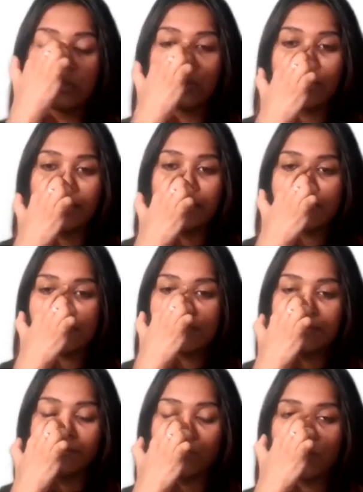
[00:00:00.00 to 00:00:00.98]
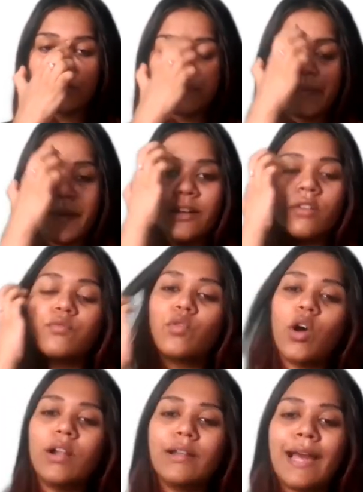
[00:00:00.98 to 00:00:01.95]
So criticism. So despite of
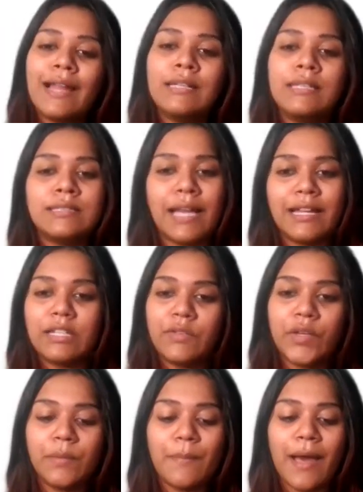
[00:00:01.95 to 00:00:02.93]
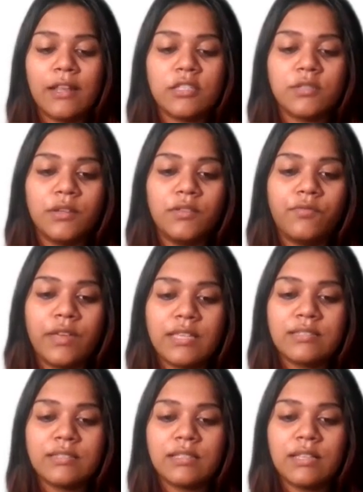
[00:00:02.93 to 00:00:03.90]
all that, the scientific management
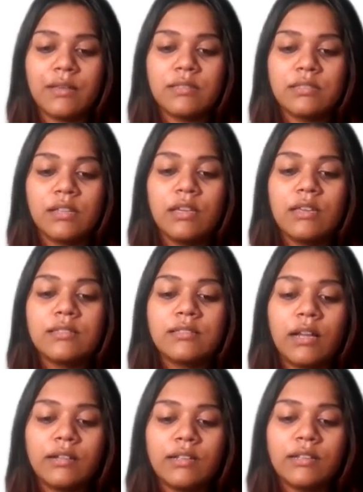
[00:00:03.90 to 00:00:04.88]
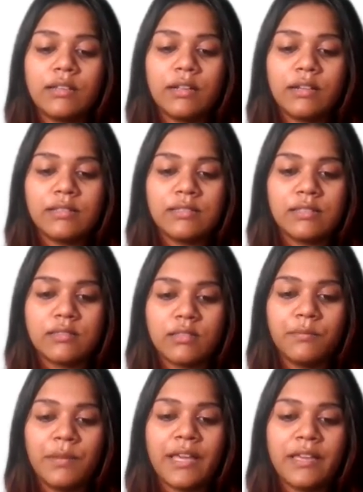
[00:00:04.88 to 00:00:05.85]
faced such certain
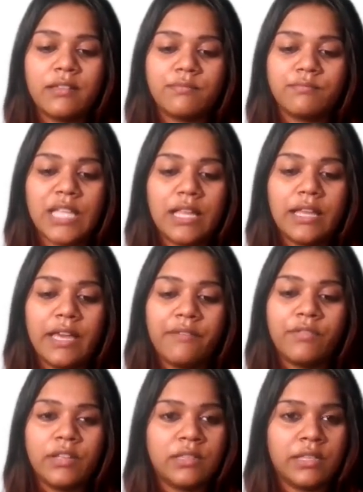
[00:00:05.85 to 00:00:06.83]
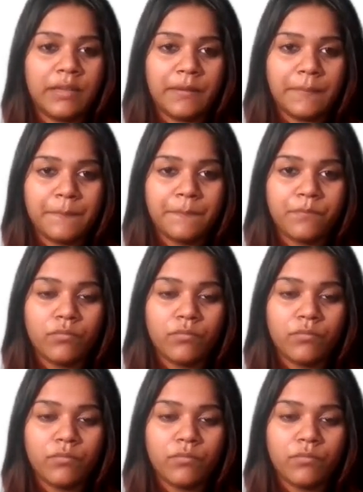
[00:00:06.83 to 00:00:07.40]
criticism, like everything.